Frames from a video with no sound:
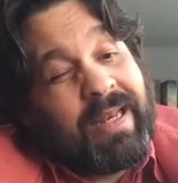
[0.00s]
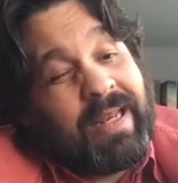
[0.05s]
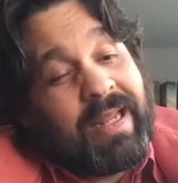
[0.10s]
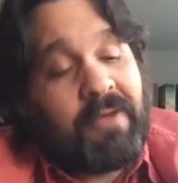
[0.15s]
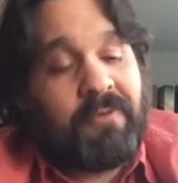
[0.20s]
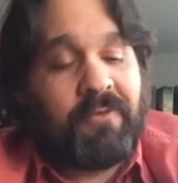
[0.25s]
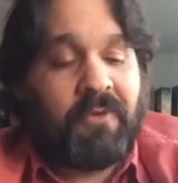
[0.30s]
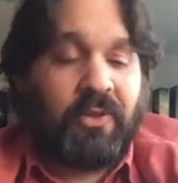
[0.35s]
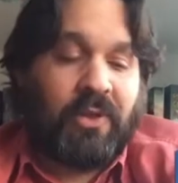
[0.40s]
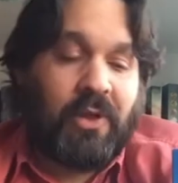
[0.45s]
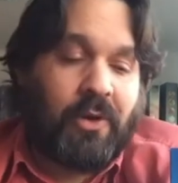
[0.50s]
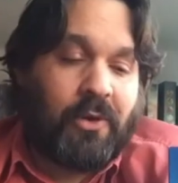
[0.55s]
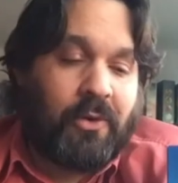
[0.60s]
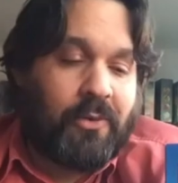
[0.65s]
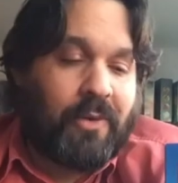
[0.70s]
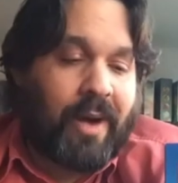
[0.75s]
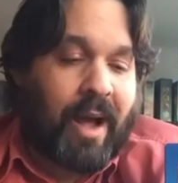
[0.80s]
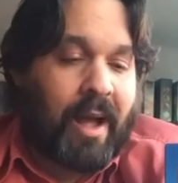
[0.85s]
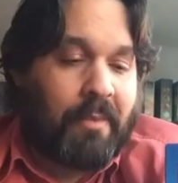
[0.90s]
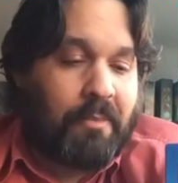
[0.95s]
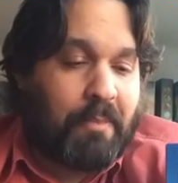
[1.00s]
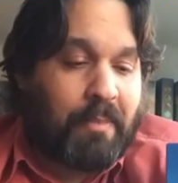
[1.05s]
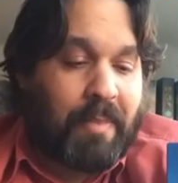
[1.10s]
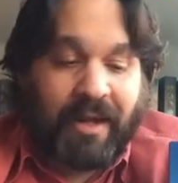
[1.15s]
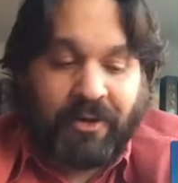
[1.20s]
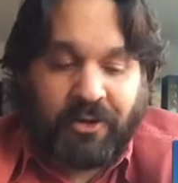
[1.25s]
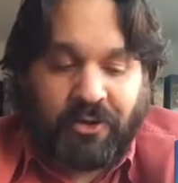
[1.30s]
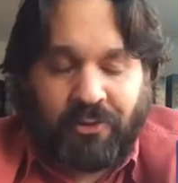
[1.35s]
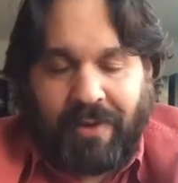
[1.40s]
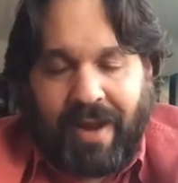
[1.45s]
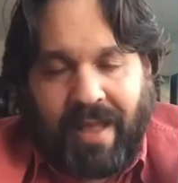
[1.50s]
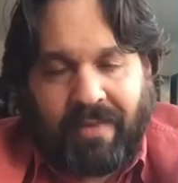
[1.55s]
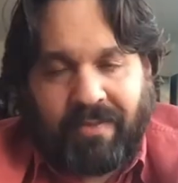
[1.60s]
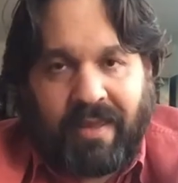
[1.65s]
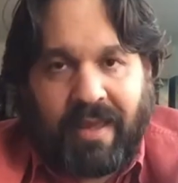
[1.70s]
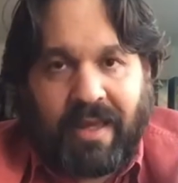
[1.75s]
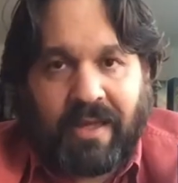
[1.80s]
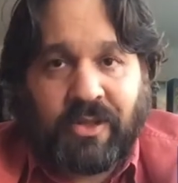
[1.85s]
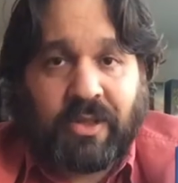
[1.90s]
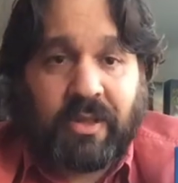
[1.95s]
even though I'm better at
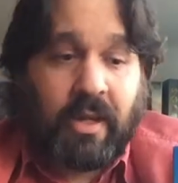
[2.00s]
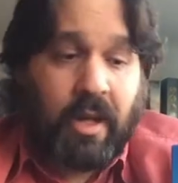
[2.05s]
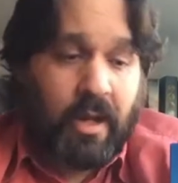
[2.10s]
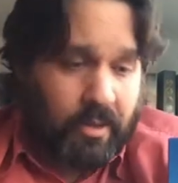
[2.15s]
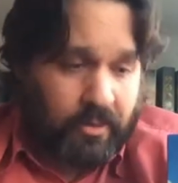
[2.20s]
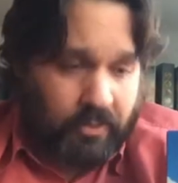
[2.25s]
this.